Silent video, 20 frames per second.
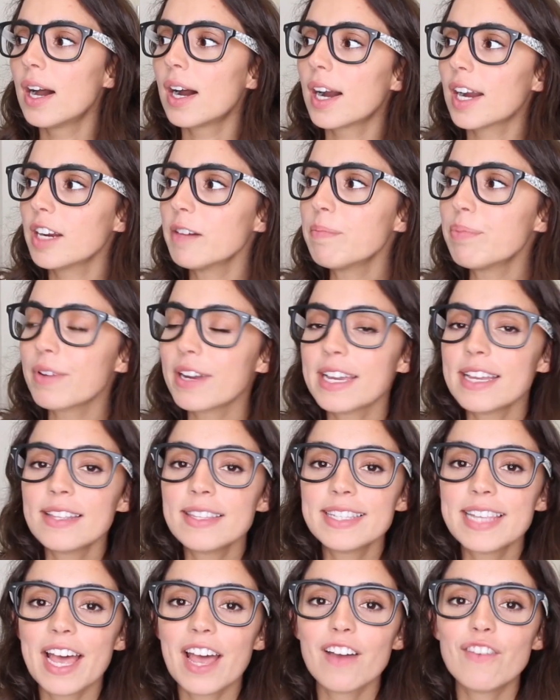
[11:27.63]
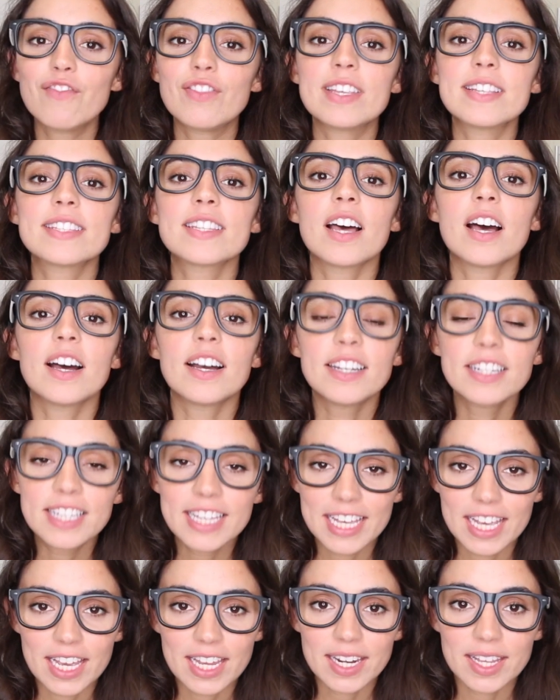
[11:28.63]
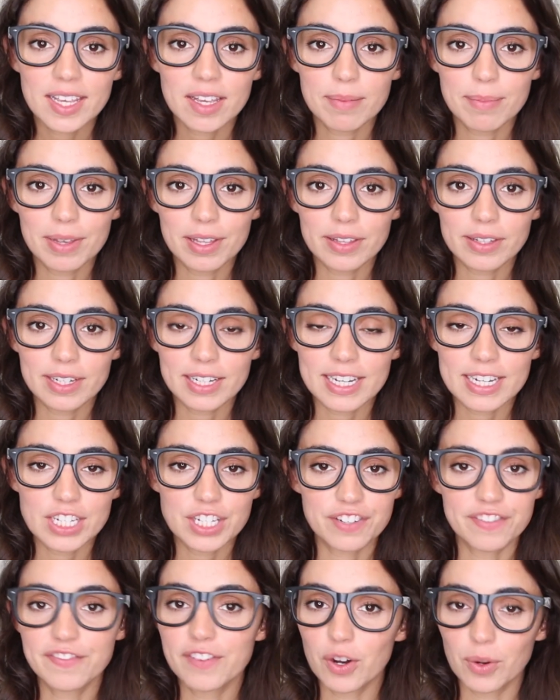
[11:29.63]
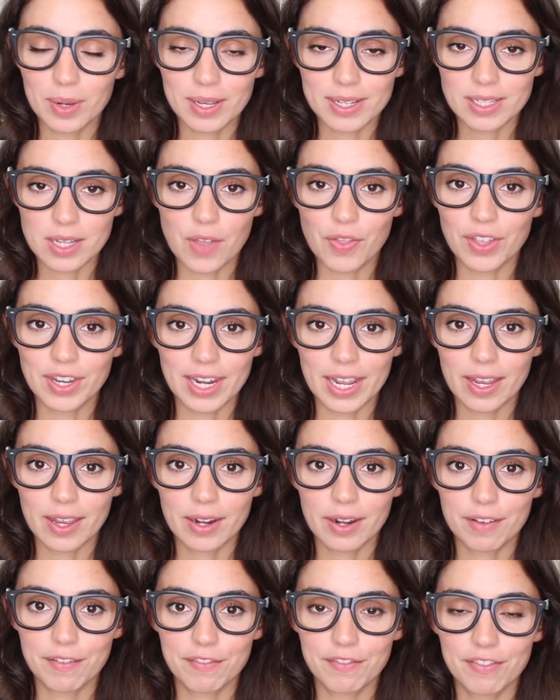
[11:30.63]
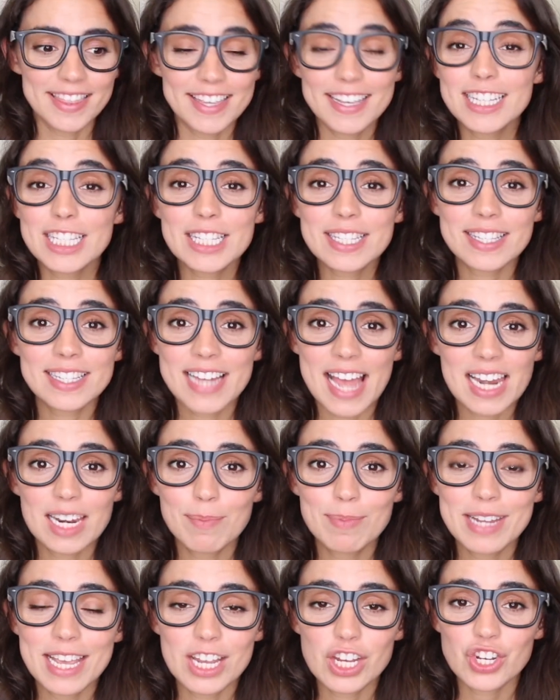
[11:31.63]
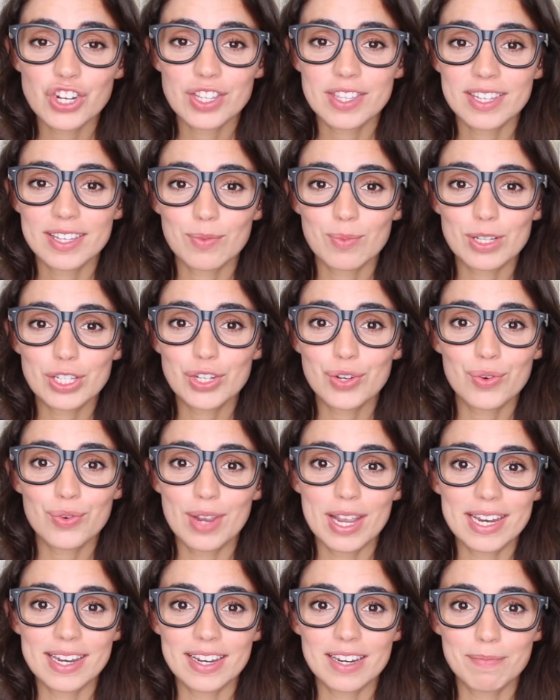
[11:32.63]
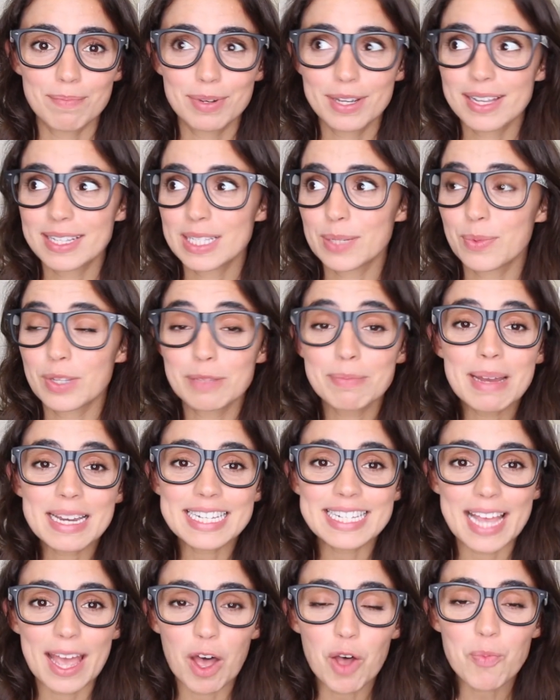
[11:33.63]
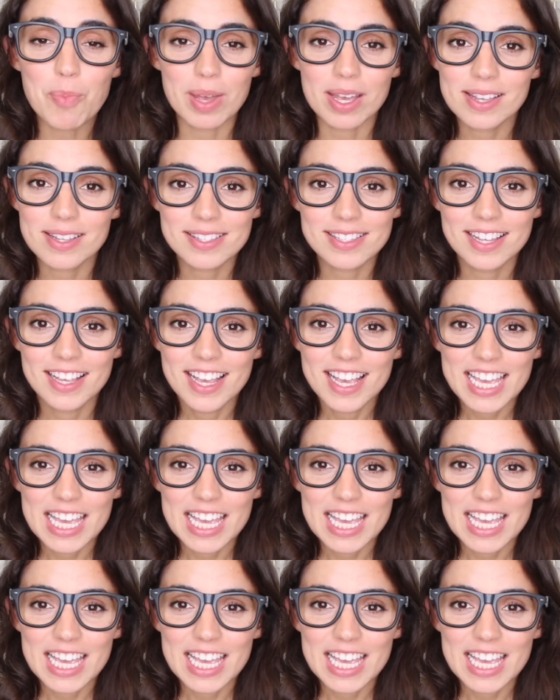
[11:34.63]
Our brains have this uncanny ability to focus on the negative. This is an adaptation that was created because it was meant to help us.